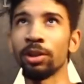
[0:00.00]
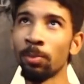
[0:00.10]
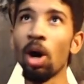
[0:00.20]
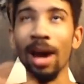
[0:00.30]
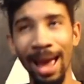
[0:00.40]
a
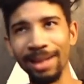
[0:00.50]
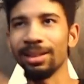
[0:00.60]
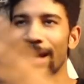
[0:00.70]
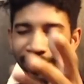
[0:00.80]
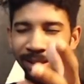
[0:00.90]
small
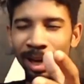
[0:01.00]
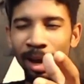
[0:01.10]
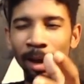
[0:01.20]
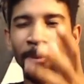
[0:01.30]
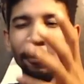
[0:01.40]
act at the
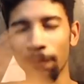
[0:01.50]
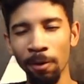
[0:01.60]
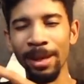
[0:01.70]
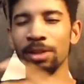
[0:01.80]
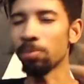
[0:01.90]
time
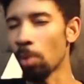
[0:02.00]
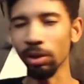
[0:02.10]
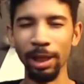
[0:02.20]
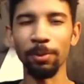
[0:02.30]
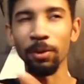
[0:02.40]
from a small
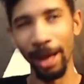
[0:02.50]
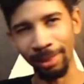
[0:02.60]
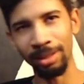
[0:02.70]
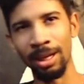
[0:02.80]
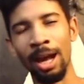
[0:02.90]
label
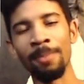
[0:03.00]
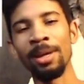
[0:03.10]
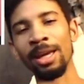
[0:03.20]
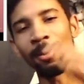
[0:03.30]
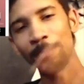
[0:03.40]
at the time
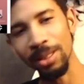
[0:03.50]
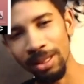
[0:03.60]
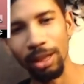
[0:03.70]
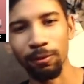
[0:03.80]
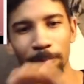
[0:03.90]
in
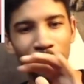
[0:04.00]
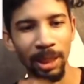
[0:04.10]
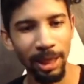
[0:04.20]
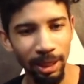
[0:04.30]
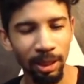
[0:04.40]
BTS from Big
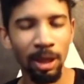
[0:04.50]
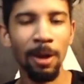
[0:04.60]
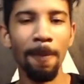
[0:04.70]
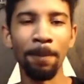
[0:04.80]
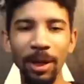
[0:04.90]
Hit,
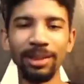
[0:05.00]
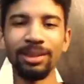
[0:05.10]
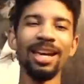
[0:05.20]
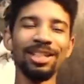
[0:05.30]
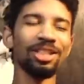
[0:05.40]

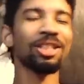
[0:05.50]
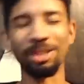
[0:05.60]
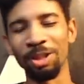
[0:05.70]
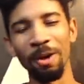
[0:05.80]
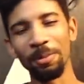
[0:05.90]
but it's just a
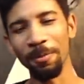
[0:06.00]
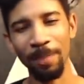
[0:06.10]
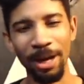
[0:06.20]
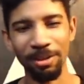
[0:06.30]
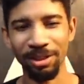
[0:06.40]
dumb
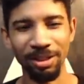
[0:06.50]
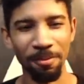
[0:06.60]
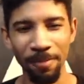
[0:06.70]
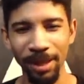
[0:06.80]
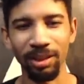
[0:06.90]
comparison to
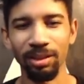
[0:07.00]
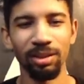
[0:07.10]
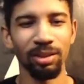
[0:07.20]
make.